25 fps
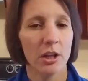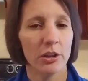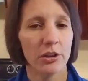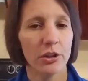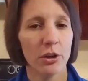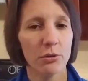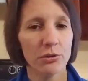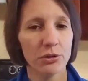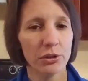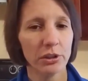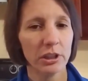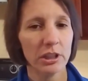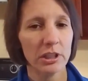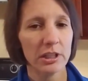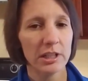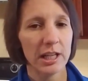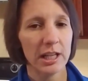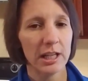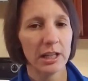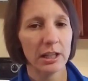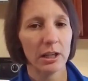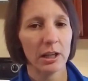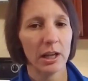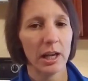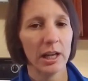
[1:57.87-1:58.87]
Those are going to
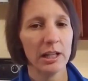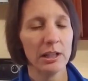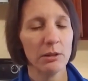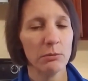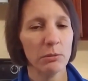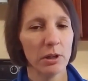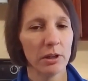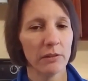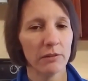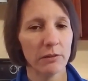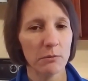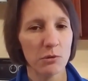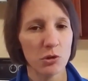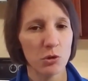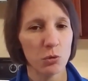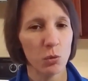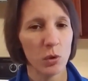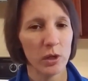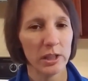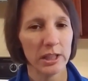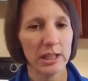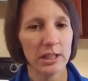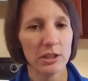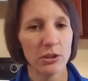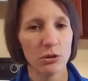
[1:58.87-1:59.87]
take anywhere from
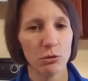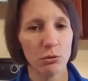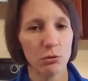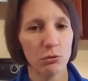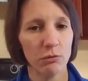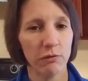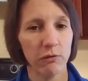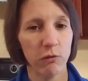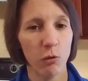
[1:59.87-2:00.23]
20 to